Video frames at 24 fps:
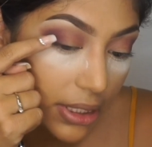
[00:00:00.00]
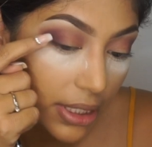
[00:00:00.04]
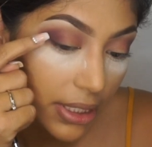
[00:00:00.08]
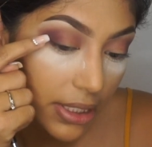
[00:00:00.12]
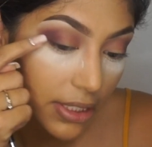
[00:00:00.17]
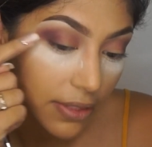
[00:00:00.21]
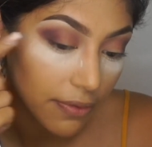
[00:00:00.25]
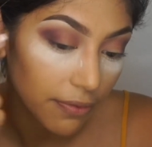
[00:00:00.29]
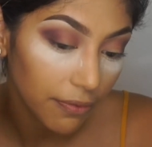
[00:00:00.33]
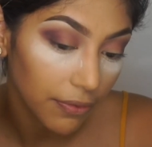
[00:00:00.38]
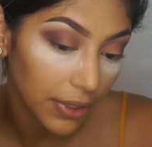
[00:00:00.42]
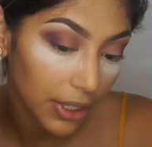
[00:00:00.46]
it
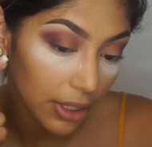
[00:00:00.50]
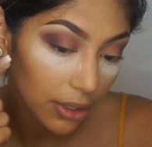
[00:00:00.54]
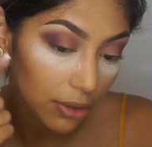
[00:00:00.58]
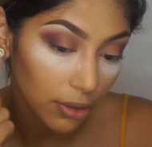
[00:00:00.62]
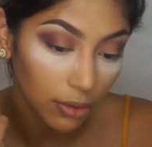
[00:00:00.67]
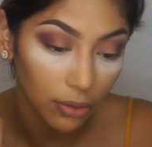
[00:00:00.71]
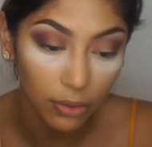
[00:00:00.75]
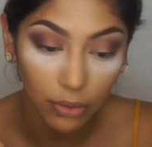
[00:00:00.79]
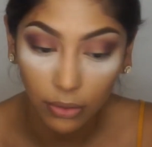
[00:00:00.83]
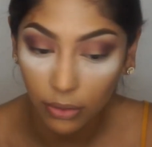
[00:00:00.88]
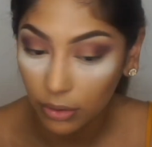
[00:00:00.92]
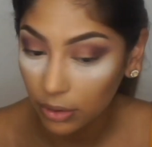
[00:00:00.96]
does
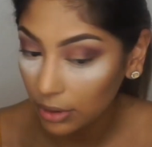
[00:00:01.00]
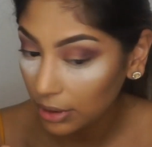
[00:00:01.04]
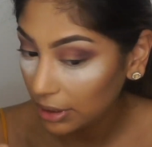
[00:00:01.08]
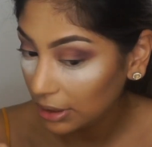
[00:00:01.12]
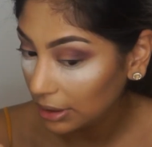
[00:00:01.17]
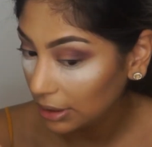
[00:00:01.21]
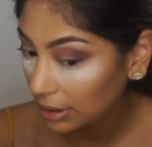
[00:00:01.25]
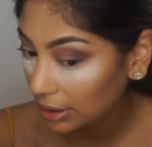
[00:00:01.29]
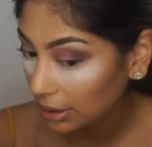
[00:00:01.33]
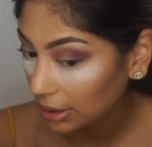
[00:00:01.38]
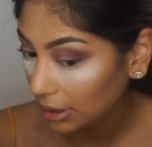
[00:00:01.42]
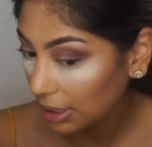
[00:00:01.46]
feel
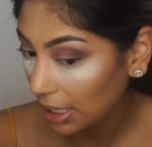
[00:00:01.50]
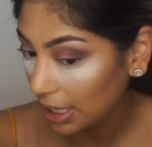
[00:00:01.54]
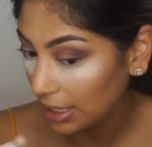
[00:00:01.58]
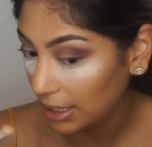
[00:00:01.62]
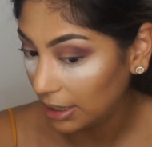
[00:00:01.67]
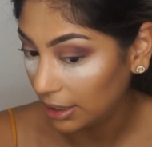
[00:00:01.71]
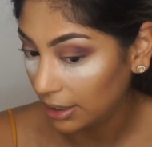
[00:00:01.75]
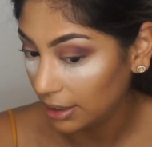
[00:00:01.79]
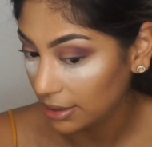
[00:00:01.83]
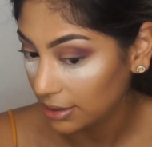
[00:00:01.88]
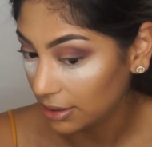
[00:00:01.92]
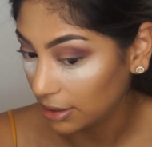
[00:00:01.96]

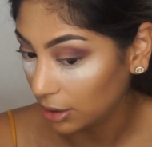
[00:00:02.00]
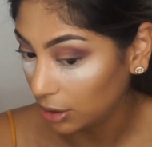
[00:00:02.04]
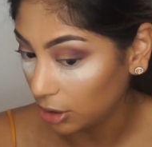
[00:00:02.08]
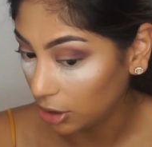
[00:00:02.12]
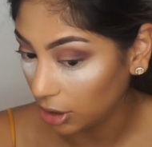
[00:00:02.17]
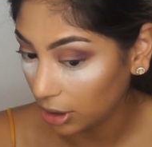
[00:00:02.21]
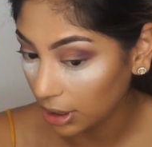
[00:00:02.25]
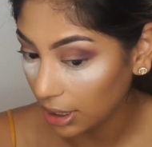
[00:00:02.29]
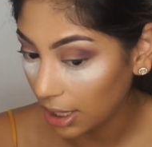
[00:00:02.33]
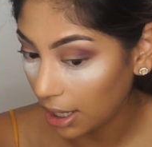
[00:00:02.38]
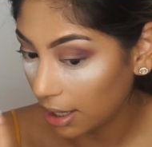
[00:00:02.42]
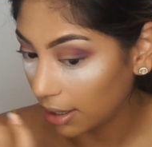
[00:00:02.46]
and it does
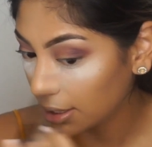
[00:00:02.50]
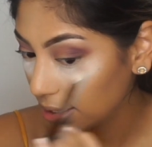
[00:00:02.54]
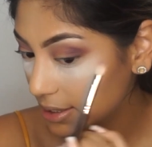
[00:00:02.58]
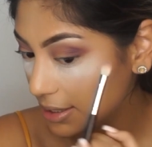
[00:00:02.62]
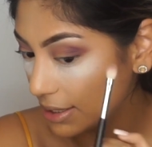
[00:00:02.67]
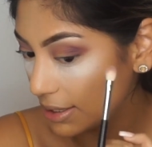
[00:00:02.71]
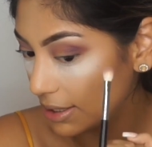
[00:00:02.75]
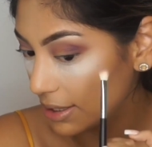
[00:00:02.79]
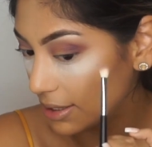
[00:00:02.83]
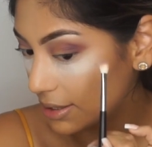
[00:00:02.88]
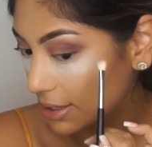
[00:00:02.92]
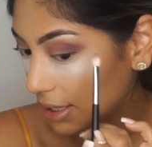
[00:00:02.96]
look.
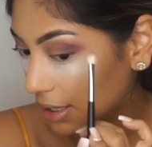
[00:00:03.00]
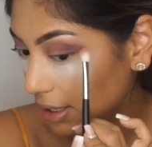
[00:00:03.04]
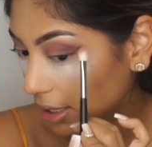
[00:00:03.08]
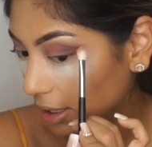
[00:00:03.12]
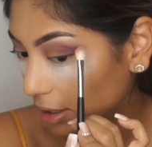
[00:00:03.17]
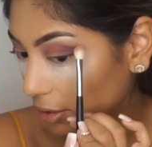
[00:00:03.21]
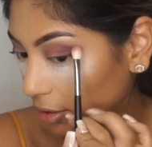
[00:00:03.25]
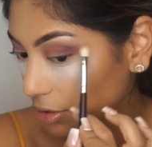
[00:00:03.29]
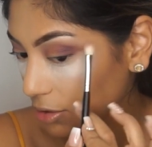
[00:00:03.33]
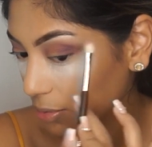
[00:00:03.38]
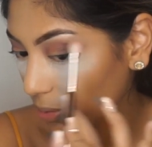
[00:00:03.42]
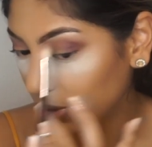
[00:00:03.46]
Honestly, this side
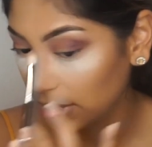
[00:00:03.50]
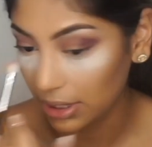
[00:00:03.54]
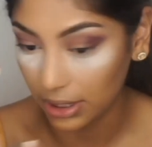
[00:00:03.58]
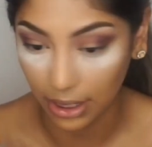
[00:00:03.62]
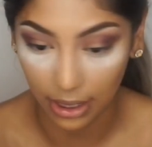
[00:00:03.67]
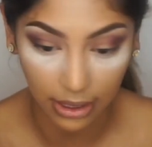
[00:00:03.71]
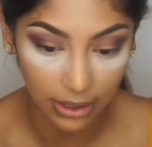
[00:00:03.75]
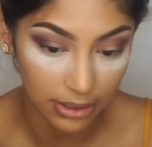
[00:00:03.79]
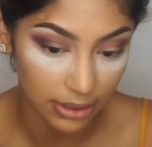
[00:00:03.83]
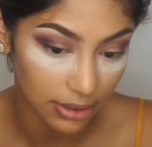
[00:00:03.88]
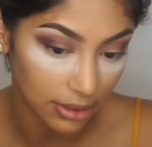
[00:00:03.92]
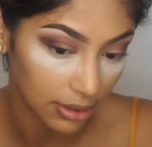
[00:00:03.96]
like looks really
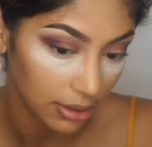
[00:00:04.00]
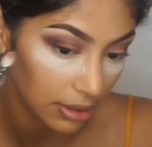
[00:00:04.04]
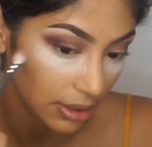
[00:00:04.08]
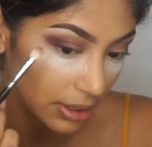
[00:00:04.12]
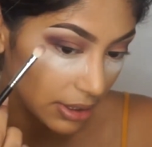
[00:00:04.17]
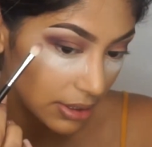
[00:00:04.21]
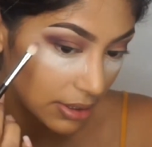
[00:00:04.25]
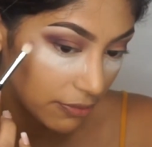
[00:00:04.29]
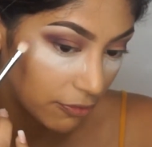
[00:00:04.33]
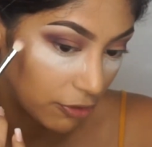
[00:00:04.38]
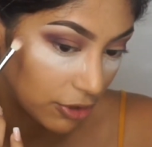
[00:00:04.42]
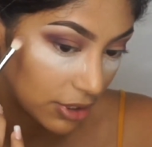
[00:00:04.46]
nice.
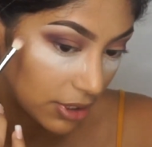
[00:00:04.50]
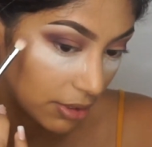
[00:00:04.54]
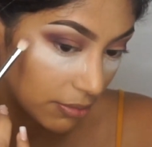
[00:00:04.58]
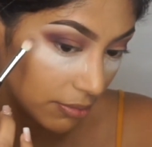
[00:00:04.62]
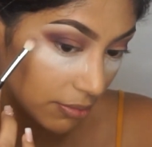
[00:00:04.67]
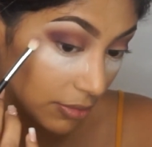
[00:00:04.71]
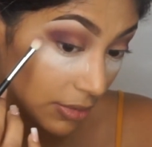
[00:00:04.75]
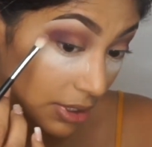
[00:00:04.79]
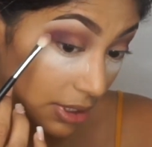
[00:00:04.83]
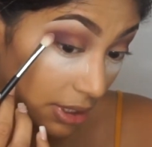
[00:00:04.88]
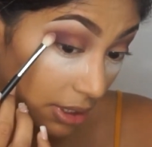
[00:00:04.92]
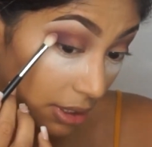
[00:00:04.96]
This for
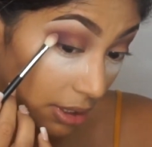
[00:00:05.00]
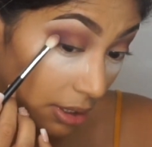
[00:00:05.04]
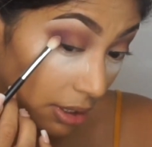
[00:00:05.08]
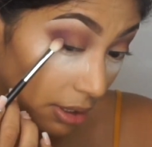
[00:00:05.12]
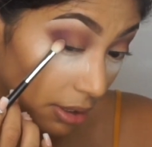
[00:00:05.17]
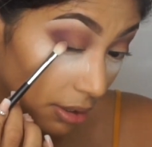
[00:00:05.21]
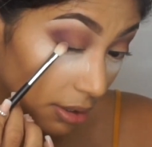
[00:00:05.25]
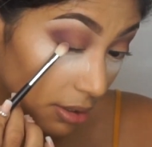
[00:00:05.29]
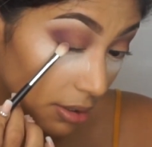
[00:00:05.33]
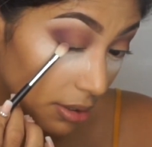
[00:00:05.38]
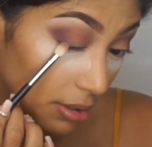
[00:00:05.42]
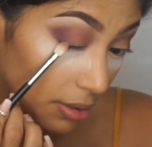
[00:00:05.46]
some reason
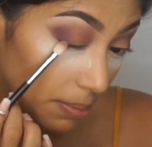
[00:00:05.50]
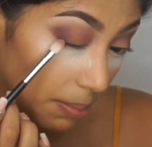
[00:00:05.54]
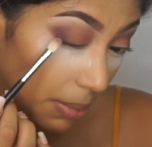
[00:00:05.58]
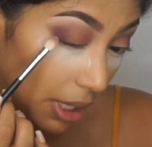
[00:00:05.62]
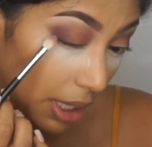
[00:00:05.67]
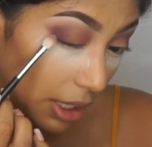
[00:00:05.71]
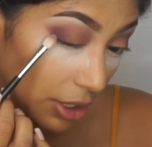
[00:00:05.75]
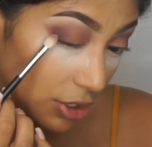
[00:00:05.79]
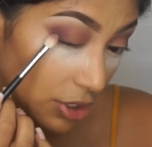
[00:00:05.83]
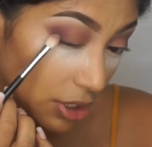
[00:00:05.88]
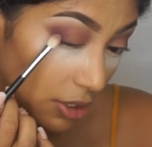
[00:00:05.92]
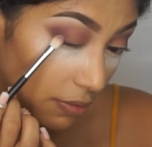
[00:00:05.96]
it looks
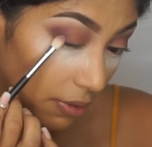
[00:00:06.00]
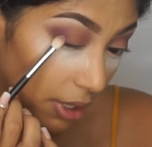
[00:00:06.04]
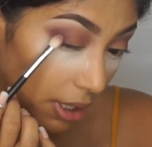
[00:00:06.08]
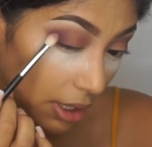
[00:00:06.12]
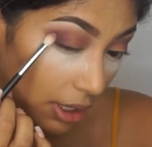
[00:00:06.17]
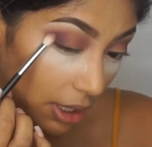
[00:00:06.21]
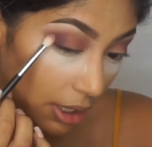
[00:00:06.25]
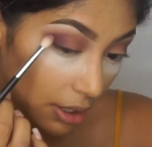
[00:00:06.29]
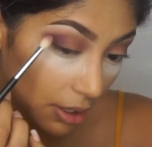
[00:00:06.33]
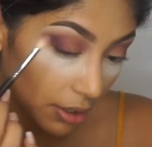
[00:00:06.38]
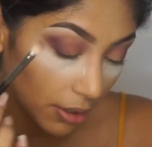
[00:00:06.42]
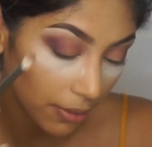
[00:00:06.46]
patchy
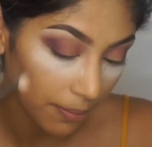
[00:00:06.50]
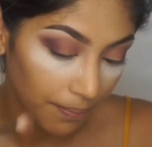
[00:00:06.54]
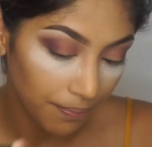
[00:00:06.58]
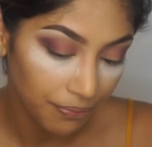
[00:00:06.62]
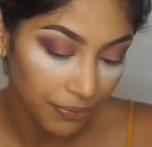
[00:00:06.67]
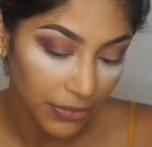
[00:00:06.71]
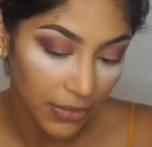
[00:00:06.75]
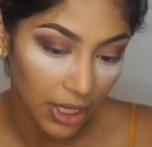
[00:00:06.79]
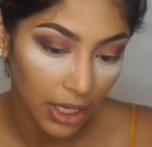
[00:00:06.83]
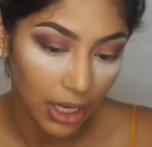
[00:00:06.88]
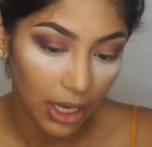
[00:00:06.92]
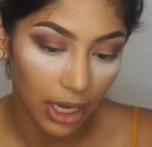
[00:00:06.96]
right here.
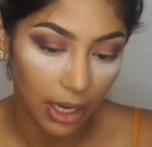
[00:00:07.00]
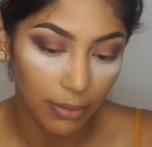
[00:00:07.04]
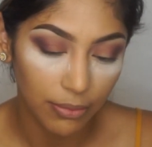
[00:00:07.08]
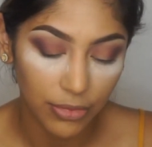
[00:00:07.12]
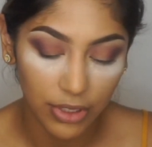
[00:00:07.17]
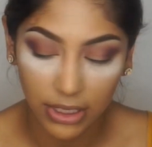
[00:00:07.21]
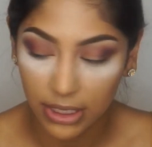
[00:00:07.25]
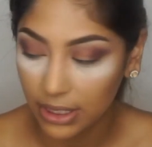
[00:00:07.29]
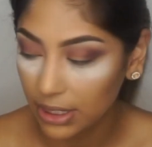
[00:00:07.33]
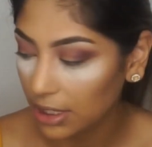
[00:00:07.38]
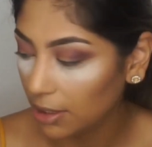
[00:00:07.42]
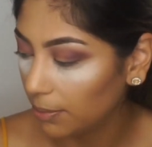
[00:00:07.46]
I'm
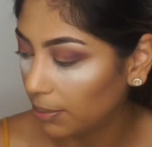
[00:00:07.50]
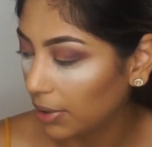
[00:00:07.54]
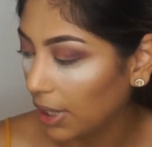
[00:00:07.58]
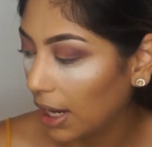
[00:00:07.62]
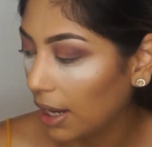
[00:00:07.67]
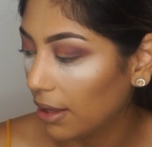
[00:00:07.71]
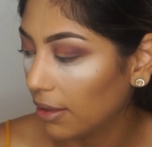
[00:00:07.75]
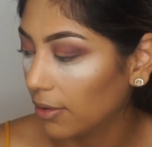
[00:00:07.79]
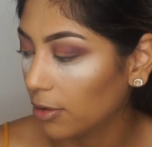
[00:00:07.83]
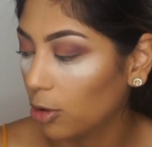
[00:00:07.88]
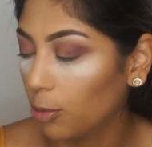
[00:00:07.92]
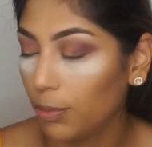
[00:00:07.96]
just gonna
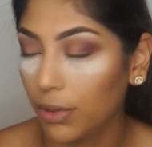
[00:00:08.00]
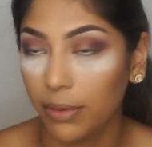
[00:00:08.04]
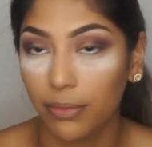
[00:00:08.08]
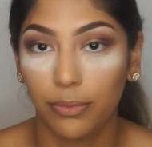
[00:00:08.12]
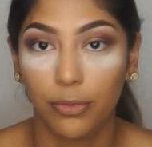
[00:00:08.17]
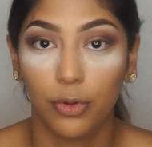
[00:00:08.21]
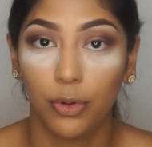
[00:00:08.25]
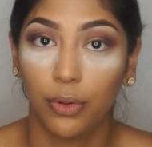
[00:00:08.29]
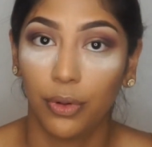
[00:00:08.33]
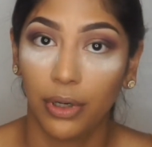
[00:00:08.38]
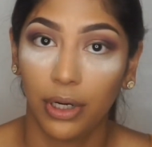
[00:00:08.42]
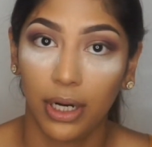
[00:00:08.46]
apply a little bit
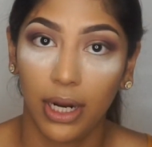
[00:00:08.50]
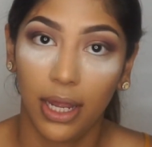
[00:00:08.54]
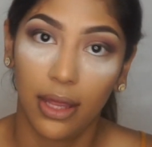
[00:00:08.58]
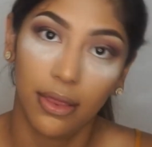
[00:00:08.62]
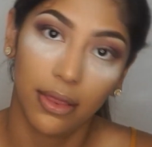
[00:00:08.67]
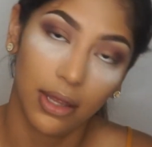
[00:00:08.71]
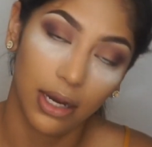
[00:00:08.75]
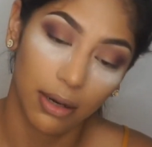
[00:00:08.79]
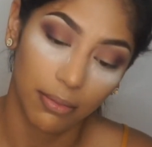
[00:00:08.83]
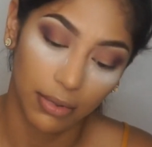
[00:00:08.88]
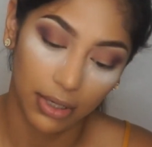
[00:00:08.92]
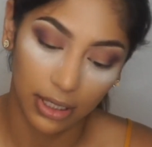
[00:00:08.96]
more
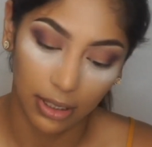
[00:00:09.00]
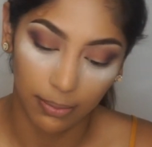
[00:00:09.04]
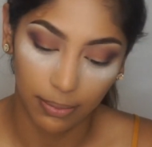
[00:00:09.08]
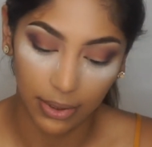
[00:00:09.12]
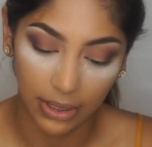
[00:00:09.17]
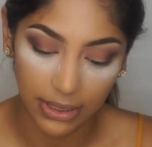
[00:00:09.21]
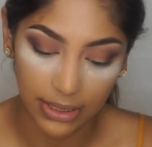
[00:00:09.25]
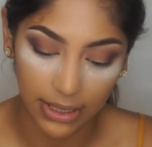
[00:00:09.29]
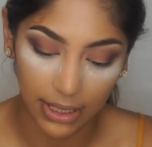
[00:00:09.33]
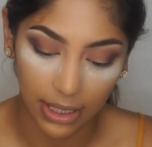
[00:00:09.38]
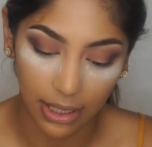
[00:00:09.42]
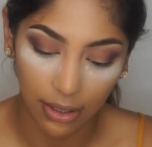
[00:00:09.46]
and then I'm gonna
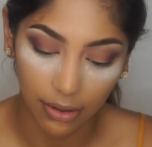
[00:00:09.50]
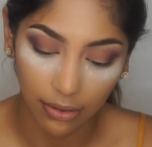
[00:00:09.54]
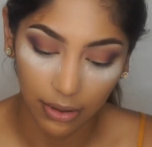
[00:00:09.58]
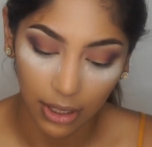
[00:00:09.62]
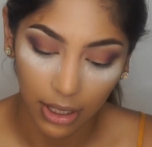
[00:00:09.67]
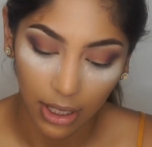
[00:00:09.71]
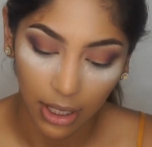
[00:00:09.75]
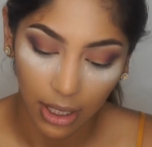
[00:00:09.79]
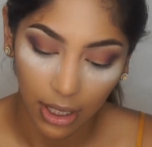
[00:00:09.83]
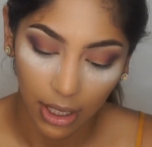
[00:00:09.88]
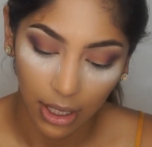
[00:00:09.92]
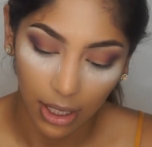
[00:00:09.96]
blend it
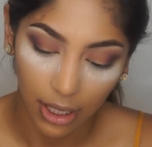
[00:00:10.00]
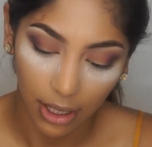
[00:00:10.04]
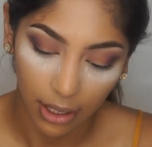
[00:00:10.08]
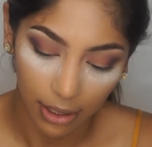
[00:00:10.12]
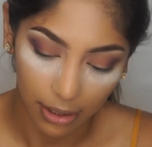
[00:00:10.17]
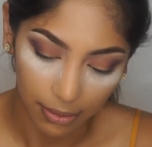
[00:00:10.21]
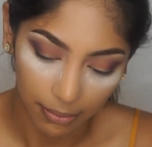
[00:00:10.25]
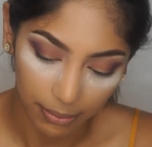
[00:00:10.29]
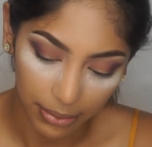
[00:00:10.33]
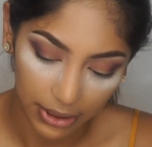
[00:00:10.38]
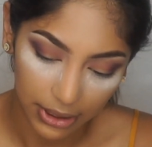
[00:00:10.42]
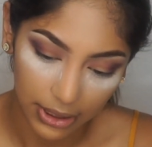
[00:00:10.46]
out.
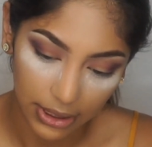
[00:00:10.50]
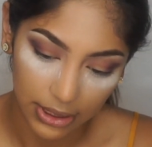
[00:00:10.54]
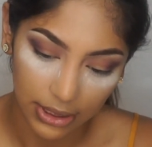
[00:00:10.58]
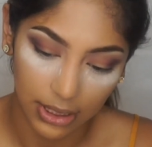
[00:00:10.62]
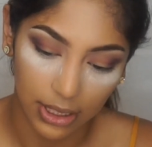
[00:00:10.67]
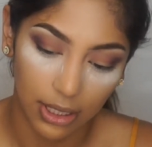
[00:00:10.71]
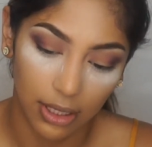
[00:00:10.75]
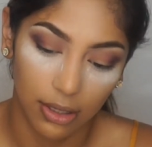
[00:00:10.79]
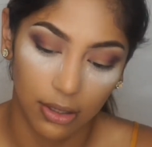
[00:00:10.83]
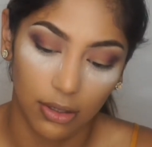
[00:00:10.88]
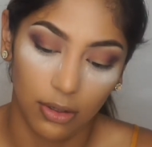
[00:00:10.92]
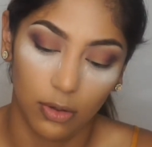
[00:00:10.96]
But this
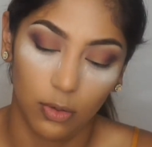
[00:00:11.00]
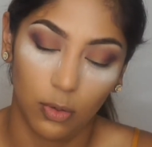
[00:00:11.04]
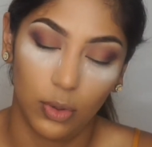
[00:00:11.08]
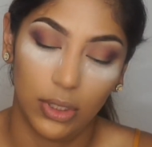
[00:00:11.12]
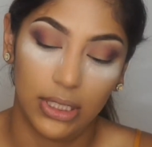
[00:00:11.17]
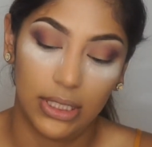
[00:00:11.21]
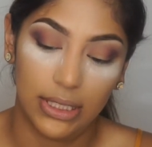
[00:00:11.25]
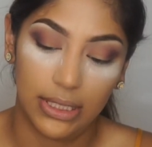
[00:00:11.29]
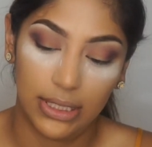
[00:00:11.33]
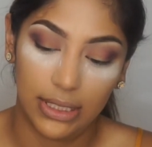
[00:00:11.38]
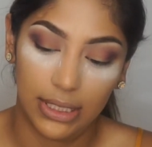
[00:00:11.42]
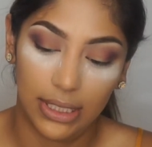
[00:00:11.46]
color
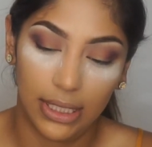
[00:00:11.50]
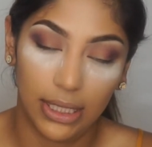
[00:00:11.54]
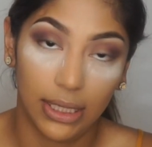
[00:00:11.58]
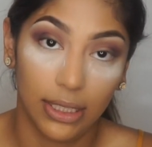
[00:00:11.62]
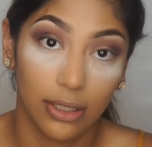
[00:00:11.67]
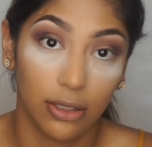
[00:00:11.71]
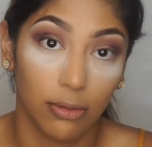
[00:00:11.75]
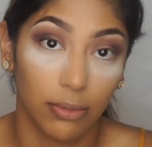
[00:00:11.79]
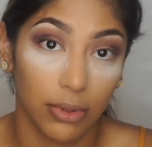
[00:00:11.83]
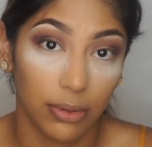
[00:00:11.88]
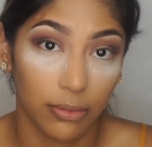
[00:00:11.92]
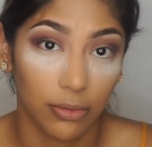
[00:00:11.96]
was a
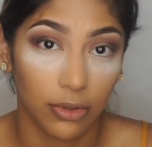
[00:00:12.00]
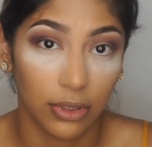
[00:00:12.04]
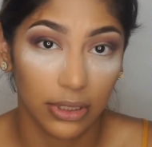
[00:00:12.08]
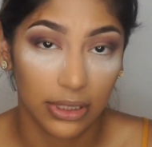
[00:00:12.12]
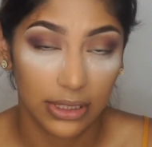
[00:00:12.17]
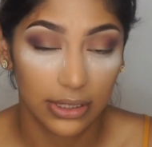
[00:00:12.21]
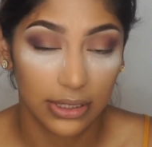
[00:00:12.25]
little bit more